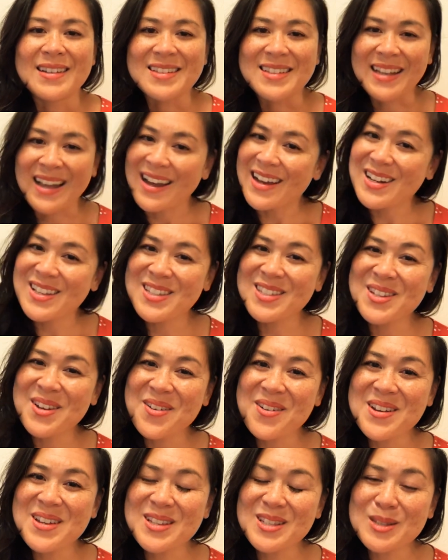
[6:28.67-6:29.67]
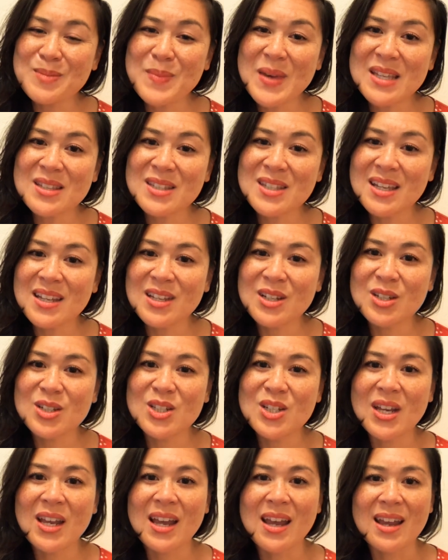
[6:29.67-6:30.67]
kind of serious
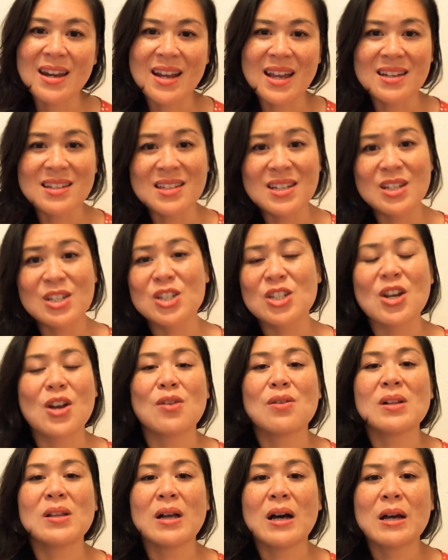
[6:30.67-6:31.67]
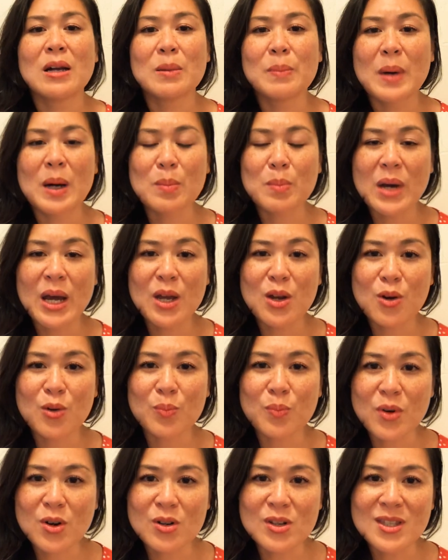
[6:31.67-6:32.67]
message, and I did share a lot about my own
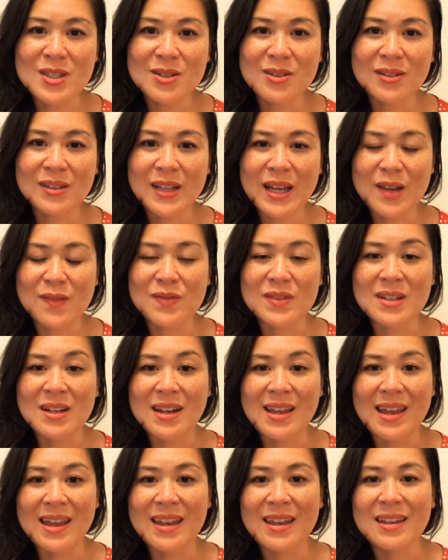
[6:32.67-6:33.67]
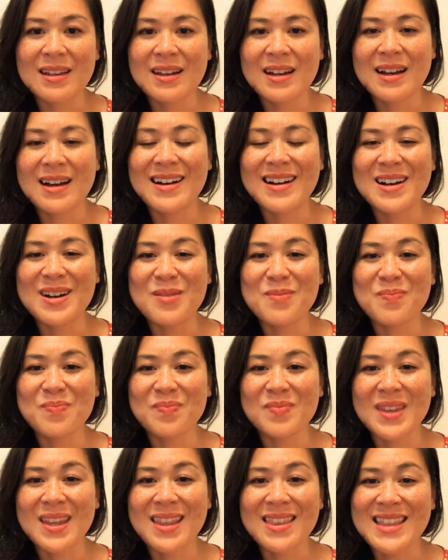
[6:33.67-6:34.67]
personal life today, and
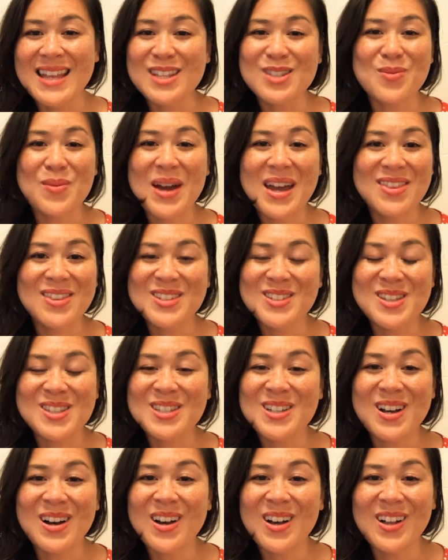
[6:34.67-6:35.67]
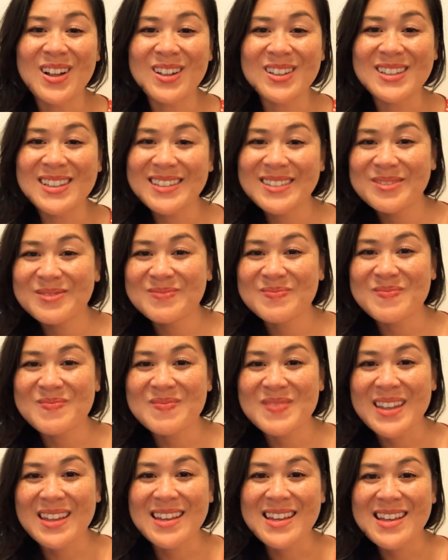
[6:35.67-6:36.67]
that's why this is called
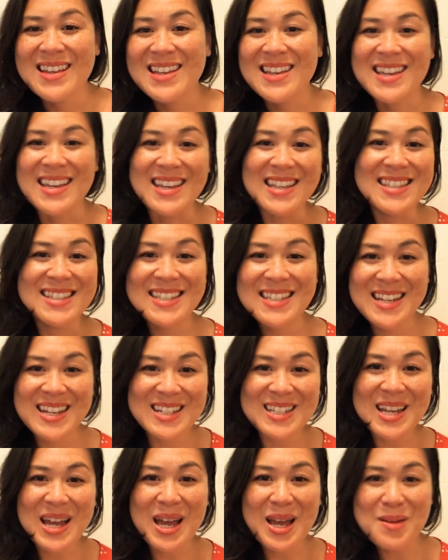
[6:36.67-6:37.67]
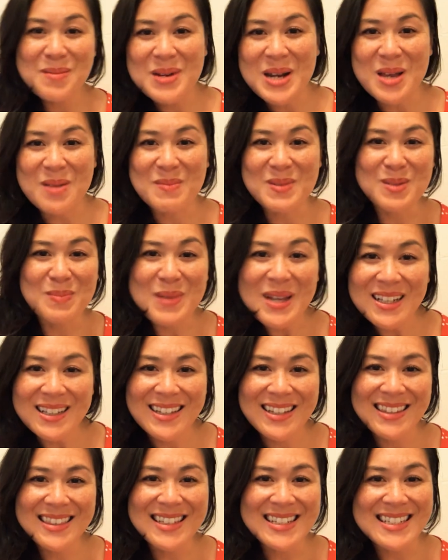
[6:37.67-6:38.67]
It's Tea Time and I'm
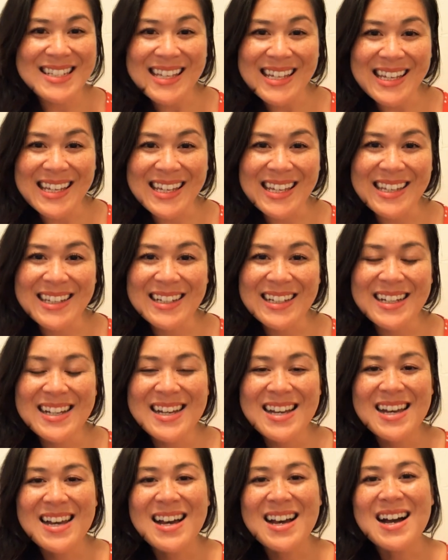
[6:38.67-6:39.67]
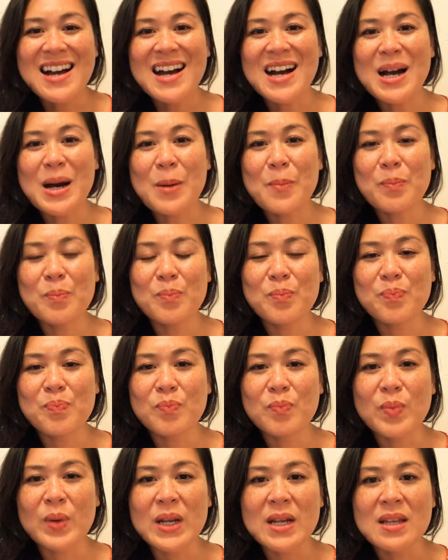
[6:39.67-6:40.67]
Spilling the Tea.
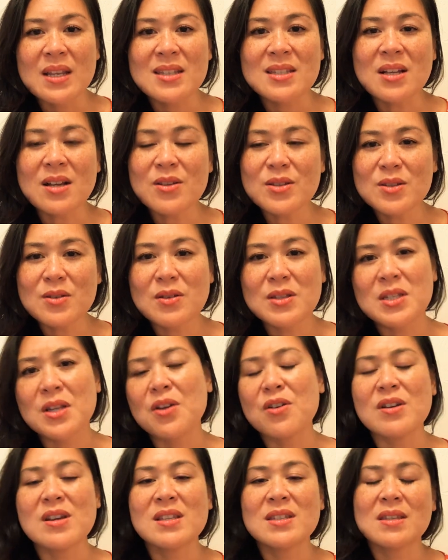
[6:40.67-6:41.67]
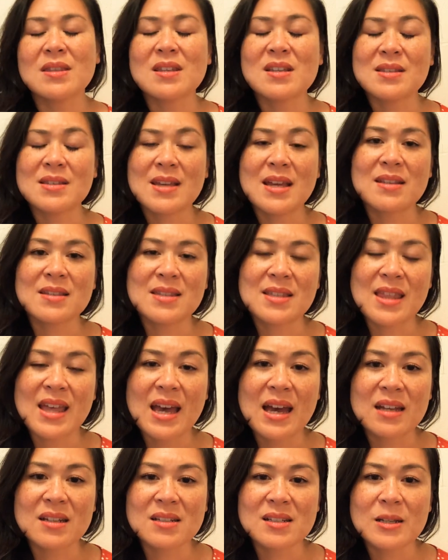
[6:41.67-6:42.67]
But it's also serious in the sense
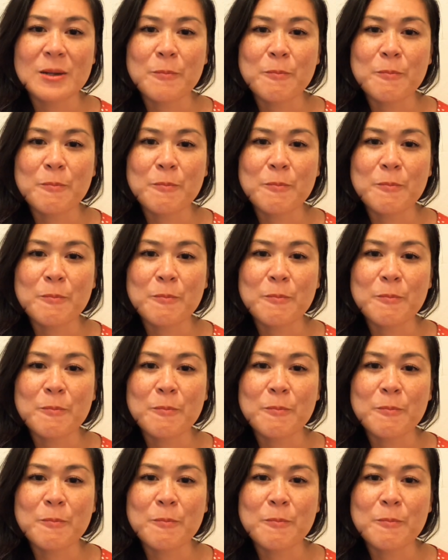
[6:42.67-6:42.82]
that